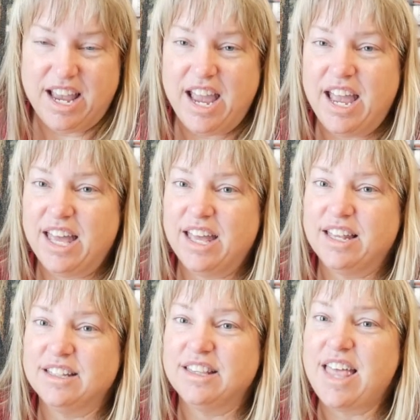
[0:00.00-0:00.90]

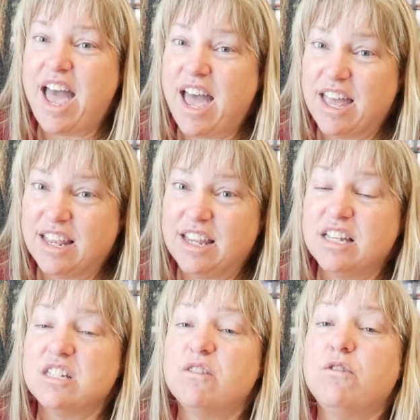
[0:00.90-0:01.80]
And that
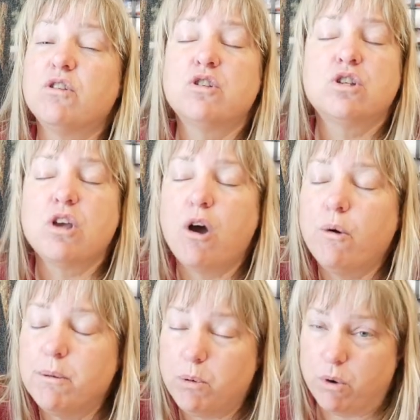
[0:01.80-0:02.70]
is
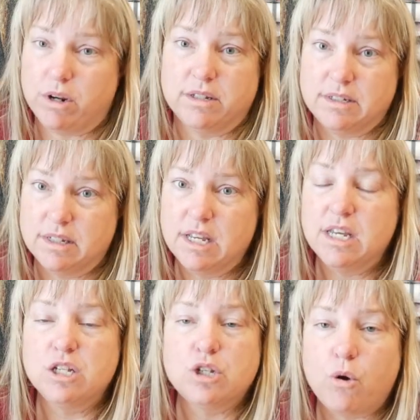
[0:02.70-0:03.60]
so important.
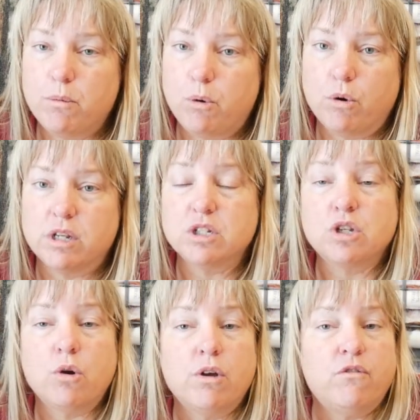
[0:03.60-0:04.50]
So important.
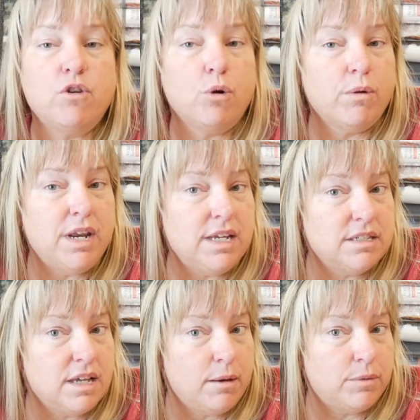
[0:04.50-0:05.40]
So if you're reading
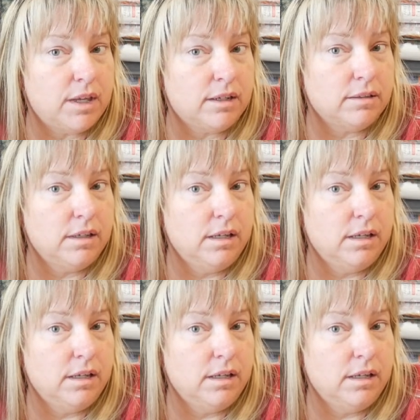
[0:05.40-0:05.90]
something